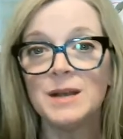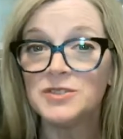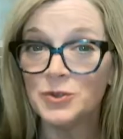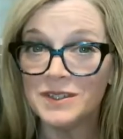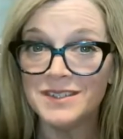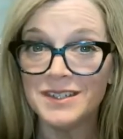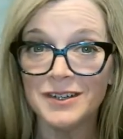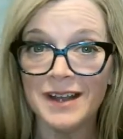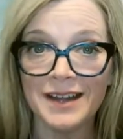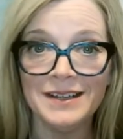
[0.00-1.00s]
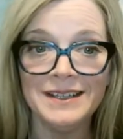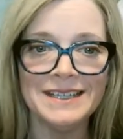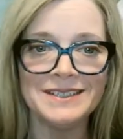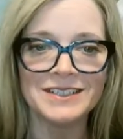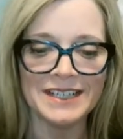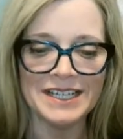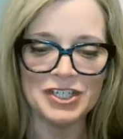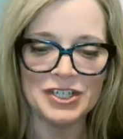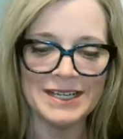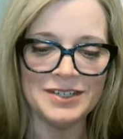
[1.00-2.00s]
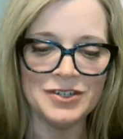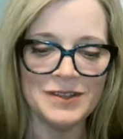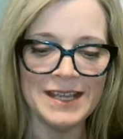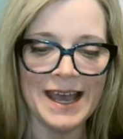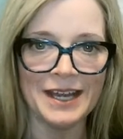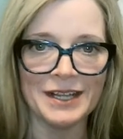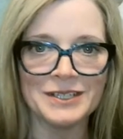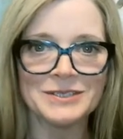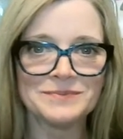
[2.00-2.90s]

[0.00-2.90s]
So consider adding insulation into the attic.